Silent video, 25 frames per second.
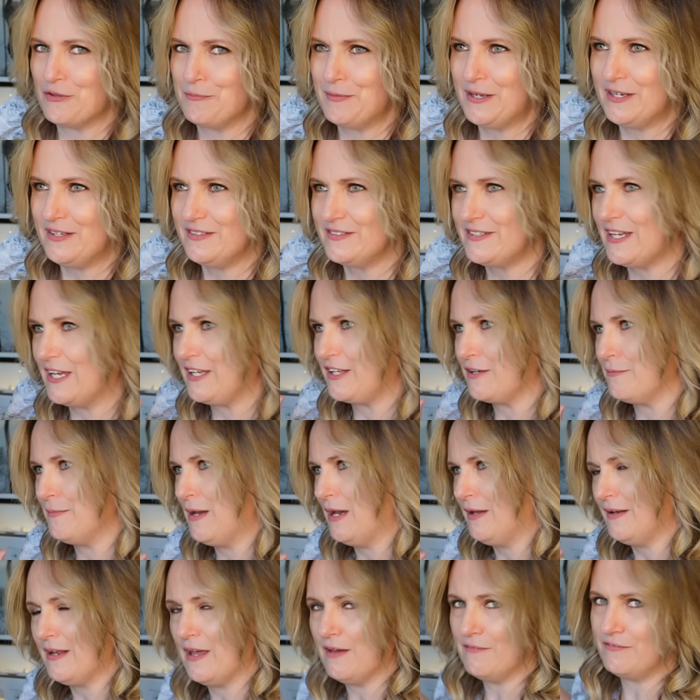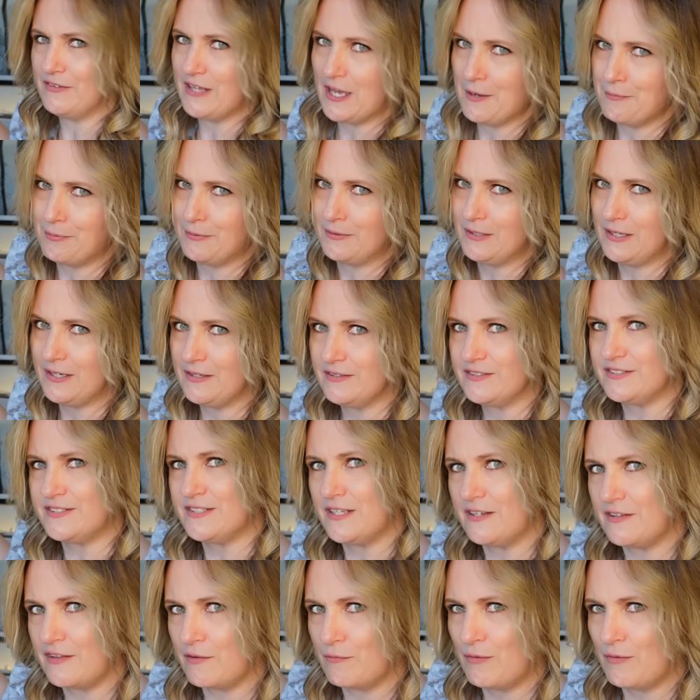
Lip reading: them in, take them out, have the epaulette instead of the